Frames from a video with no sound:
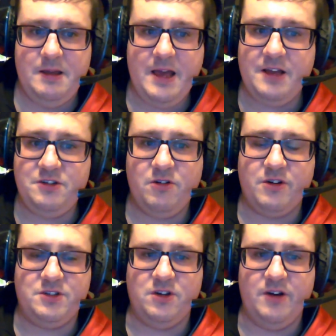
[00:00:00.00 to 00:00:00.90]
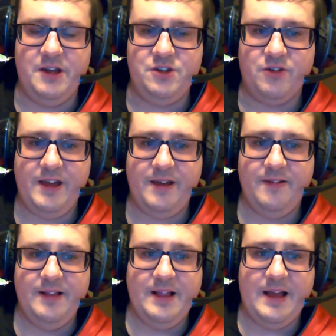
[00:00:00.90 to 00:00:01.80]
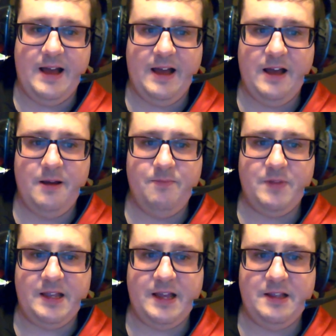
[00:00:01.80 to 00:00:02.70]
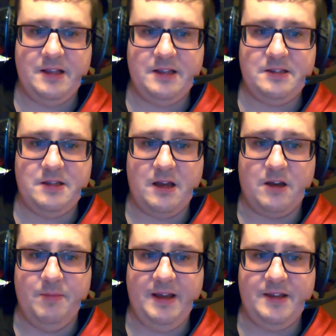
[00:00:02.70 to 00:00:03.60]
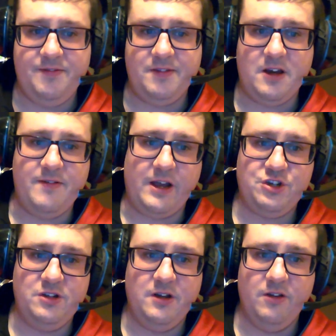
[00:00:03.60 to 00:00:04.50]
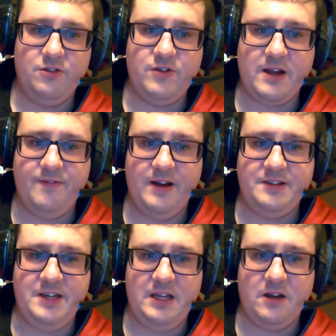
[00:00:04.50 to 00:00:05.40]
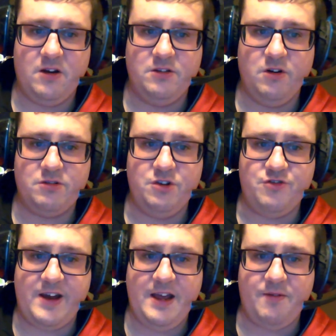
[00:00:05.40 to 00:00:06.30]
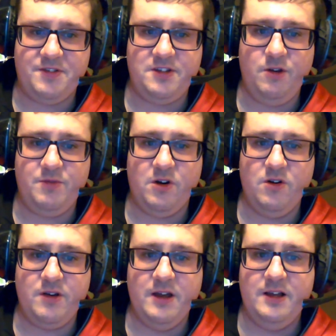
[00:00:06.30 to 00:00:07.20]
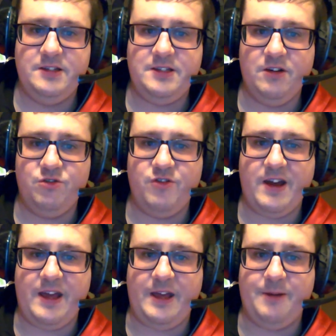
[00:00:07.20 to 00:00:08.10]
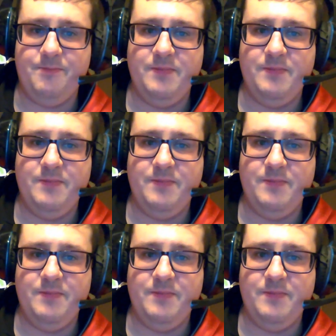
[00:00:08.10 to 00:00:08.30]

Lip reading: Yeah, still a good song. I enjoy it. And then a completely different direction on track 13. I've got Dr. Dre with Snoop Dogg, Still Dre.